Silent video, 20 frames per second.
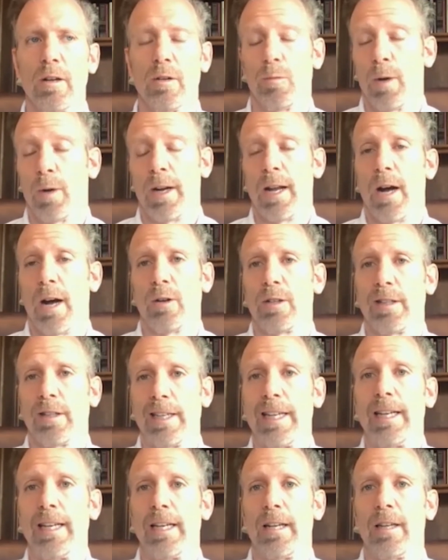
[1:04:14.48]
right now. It's
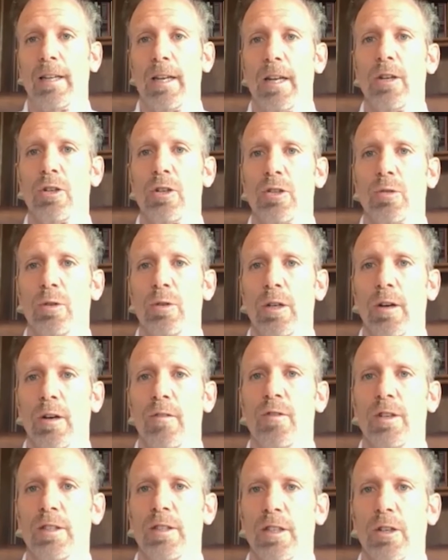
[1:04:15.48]
leading in the industry
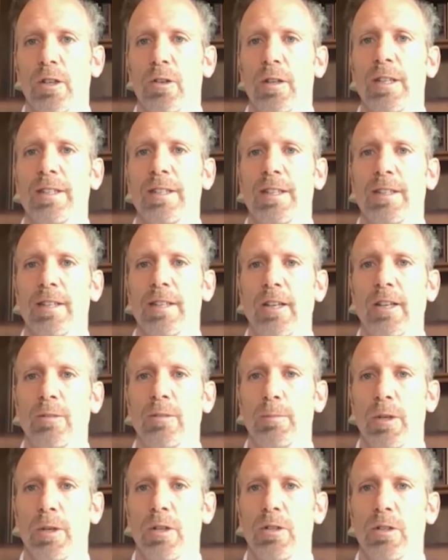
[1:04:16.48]
of facilities
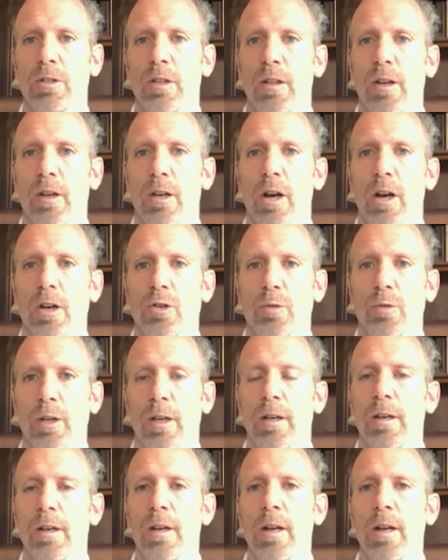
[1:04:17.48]
assessments in the country,